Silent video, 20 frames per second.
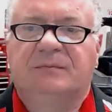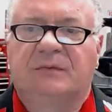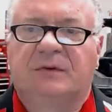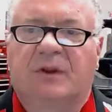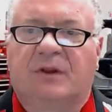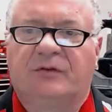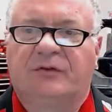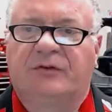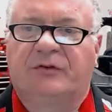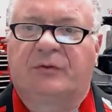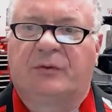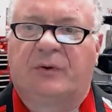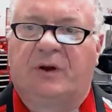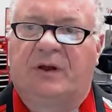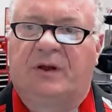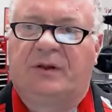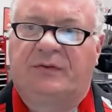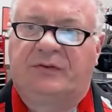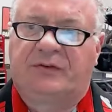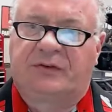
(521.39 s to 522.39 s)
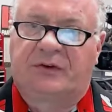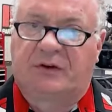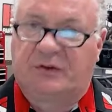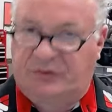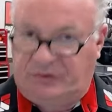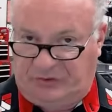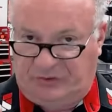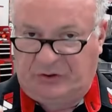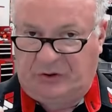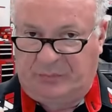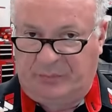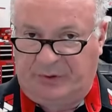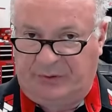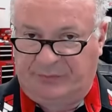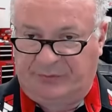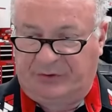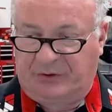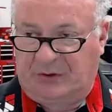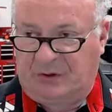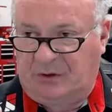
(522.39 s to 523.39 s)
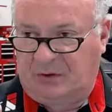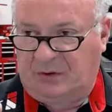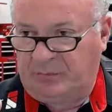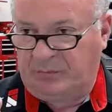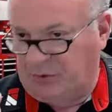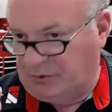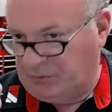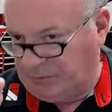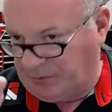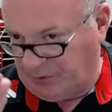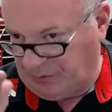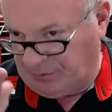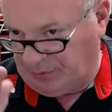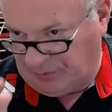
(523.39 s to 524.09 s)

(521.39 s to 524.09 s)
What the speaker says: Those threads, because you told me it was a long bolt,